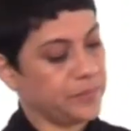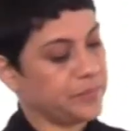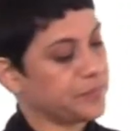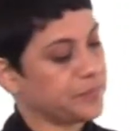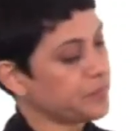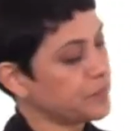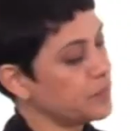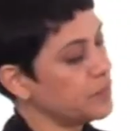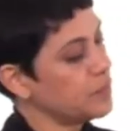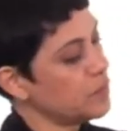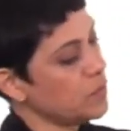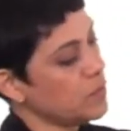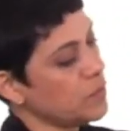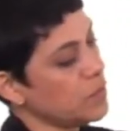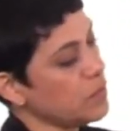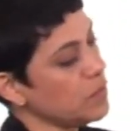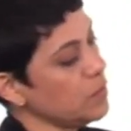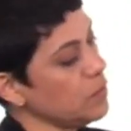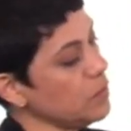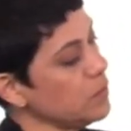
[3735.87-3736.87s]

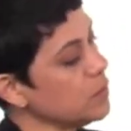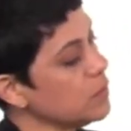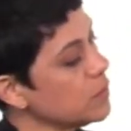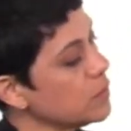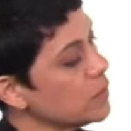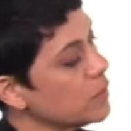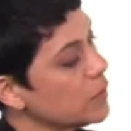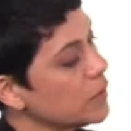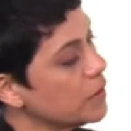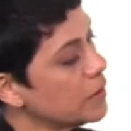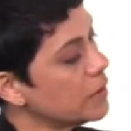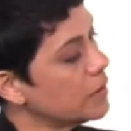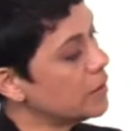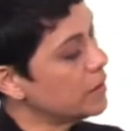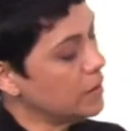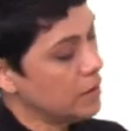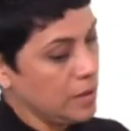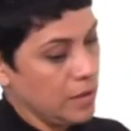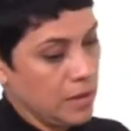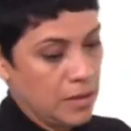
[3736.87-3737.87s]
the blend
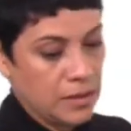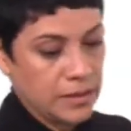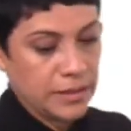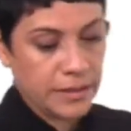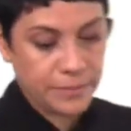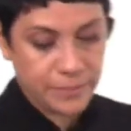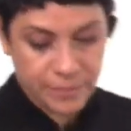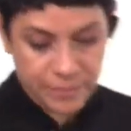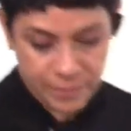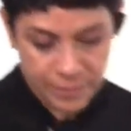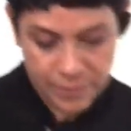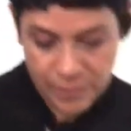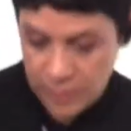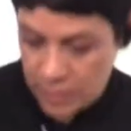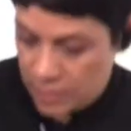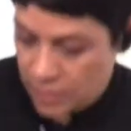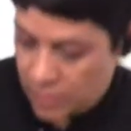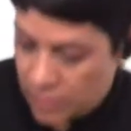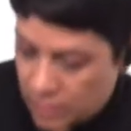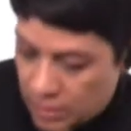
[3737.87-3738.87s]
because it's so
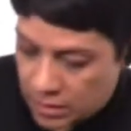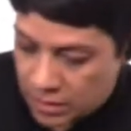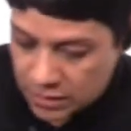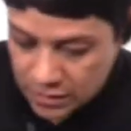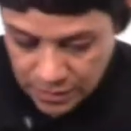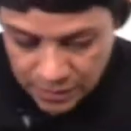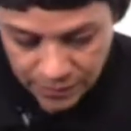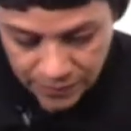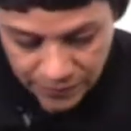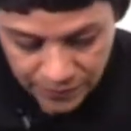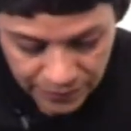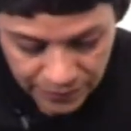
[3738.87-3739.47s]
beautiful.